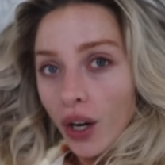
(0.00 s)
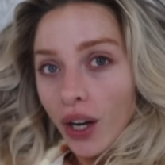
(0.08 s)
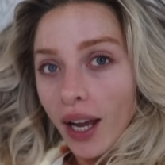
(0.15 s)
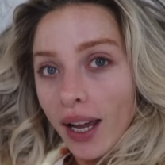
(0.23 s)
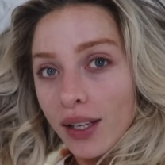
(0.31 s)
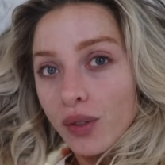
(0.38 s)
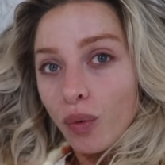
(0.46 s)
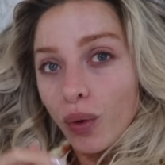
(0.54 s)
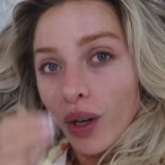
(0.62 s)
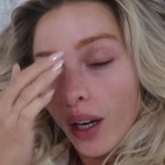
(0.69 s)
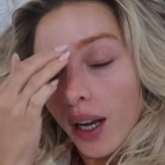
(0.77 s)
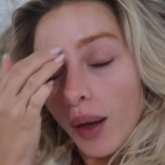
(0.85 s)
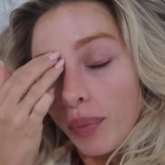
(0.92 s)
Guys,
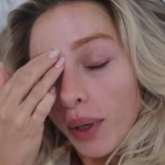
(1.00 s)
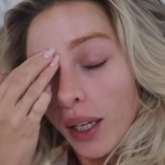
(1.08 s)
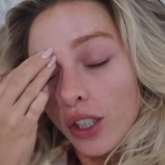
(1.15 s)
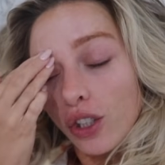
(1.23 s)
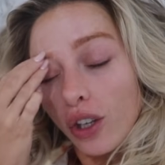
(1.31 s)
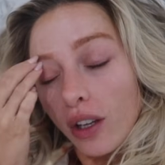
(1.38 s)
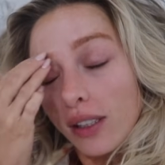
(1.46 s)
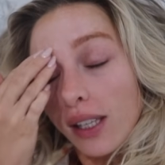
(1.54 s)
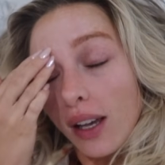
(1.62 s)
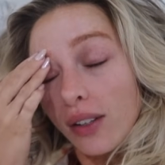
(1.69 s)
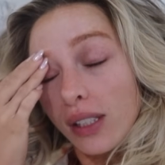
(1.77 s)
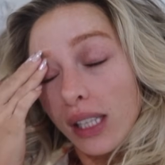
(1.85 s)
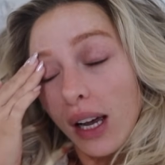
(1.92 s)
we're at Blake and John's
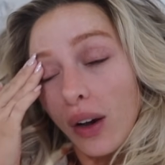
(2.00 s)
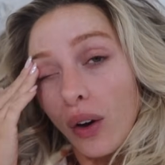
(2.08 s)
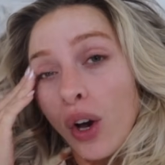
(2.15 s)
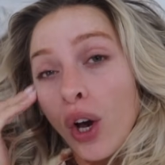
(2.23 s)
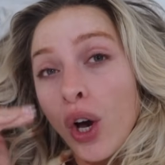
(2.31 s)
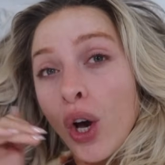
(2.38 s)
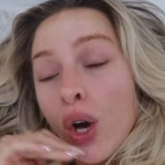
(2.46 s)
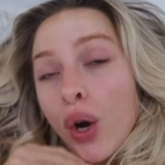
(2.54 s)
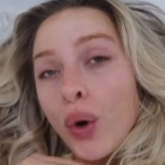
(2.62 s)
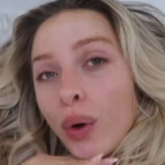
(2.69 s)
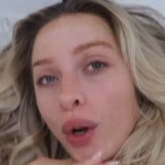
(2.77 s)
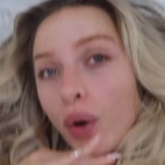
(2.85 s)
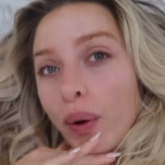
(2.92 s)
house now.
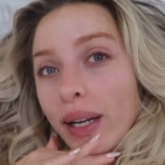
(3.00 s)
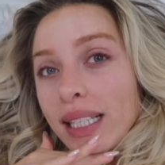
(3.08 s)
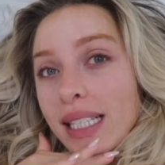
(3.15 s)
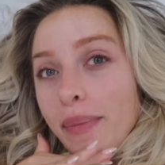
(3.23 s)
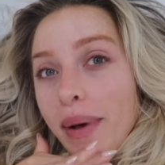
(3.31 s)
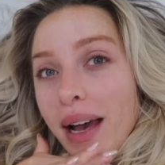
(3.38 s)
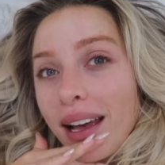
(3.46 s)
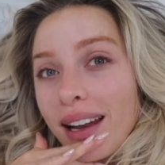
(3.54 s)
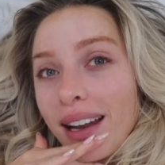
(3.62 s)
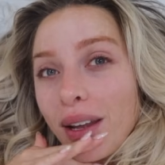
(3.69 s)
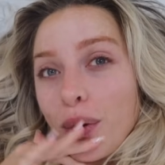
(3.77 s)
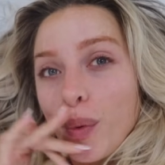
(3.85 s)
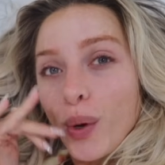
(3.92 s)
We're going to
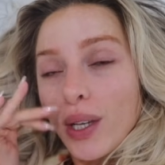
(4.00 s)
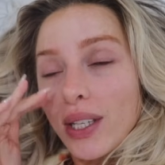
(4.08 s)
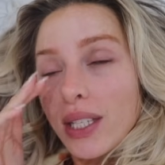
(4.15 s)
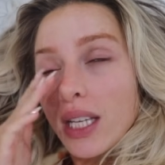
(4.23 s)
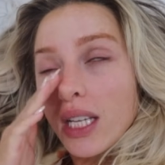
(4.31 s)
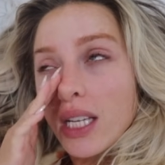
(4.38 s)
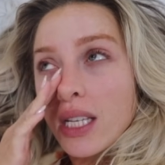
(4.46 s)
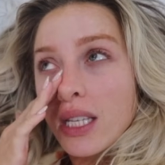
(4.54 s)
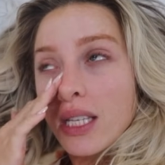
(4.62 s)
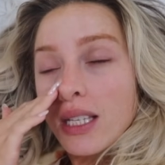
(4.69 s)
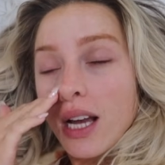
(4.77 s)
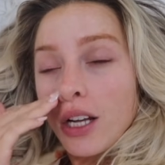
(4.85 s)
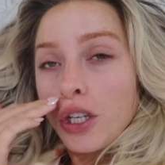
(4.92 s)
bed. It was
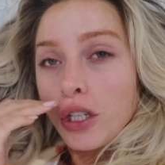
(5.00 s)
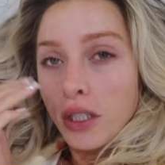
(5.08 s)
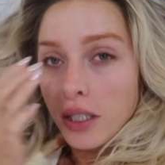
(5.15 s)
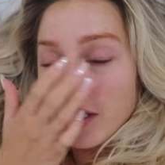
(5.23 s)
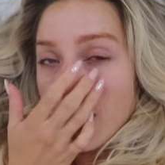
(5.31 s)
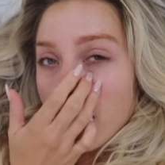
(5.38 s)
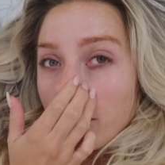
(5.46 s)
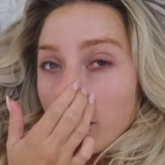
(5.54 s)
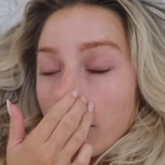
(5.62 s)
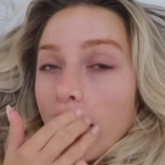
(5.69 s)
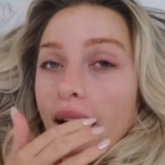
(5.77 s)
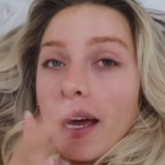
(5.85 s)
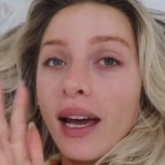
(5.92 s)
such a successful
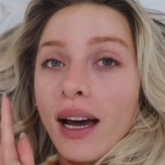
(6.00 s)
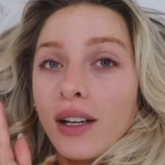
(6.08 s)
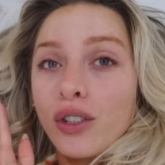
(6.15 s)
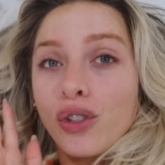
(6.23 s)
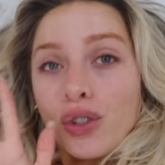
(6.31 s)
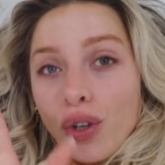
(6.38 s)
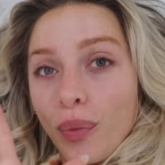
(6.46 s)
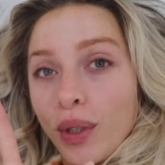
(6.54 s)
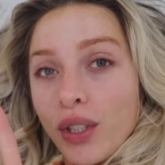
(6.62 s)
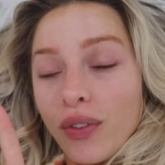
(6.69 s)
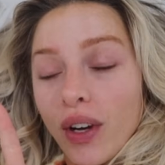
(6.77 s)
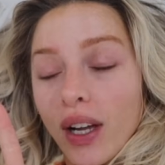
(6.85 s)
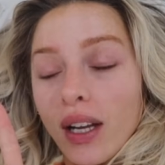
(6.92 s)
night. I had so much
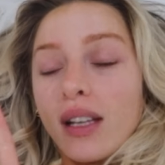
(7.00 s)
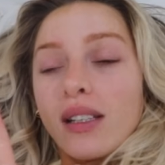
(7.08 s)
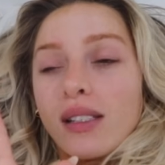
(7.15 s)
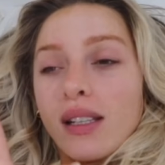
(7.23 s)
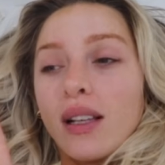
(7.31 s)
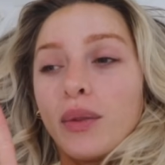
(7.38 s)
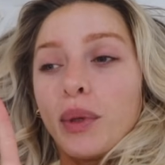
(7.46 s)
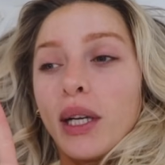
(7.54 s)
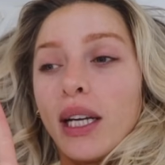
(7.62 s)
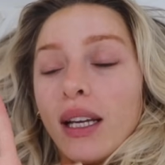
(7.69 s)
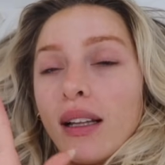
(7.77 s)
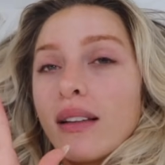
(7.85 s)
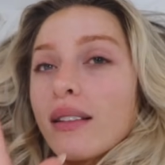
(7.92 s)
fun
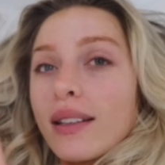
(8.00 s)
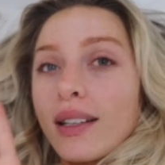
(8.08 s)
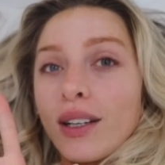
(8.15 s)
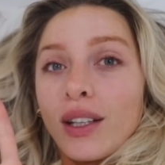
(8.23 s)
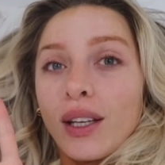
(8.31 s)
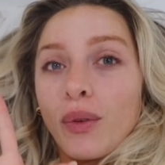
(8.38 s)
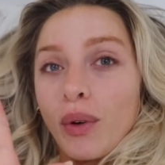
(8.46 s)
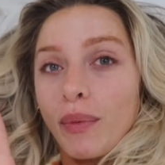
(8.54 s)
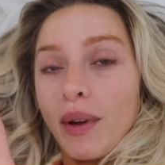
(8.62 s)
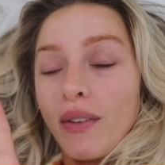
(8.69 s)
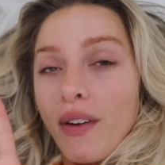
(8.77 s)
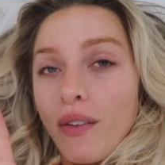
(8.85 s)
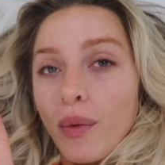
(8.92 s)
celebrating literally one of my
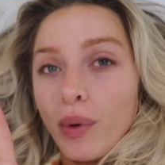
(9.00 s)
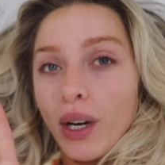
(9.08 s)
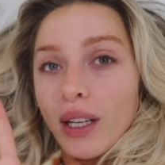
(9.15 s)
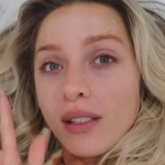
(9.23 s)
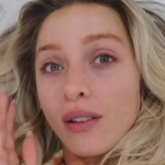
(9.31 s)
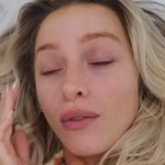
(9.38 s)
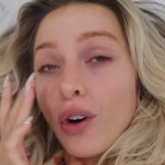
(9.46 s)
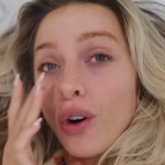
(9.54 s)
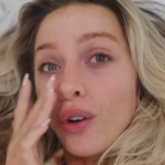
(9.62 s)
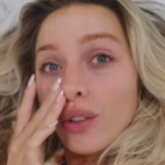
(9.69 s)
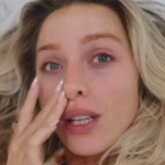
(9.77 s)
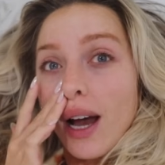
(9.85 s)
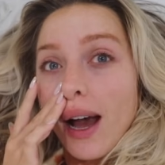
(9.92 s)
favorite brands of
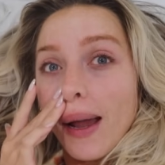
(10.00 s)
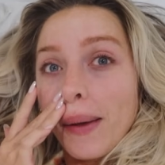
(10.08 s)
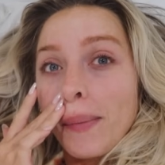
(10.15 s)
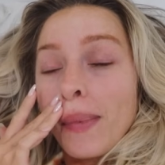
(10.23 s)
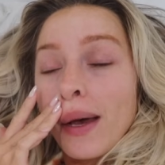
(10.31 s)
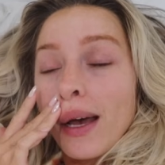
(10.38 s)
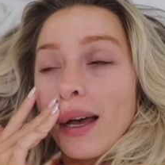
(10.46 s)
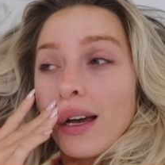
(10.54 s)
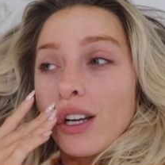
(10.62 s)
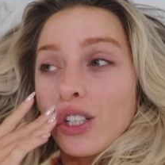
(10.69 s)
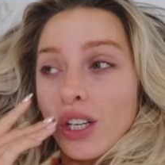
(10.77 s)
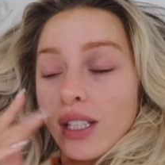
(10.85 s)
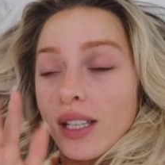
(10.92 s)
all time.
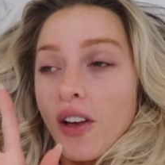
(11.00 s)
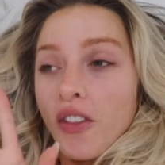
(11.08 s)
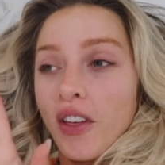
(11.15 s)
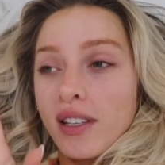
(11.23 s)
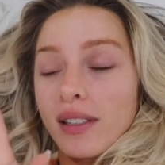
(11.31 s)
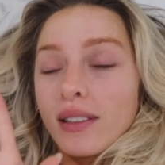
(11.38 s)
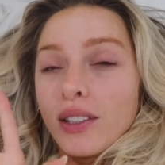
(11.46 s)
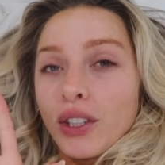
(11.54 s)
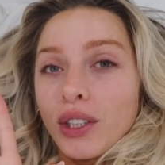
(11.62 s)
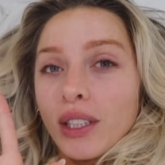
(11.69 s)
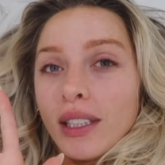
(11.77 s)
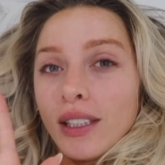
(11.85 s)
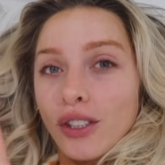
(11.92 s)
JS Health has
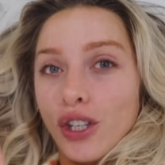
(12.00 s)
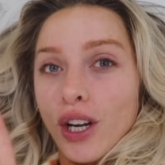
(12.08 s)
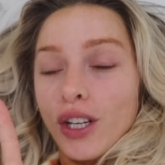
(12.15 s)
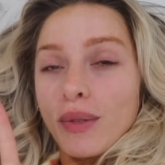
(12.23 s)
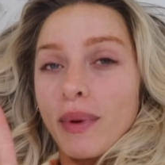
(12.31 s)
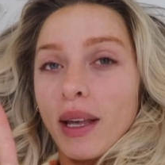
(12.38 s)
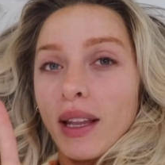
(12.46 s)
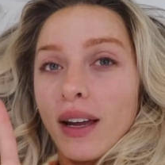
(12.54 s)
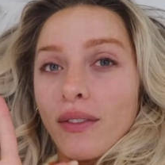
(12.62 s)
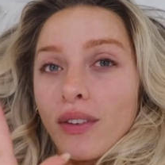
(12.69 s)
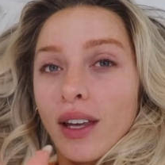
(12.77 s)
literally changed my life.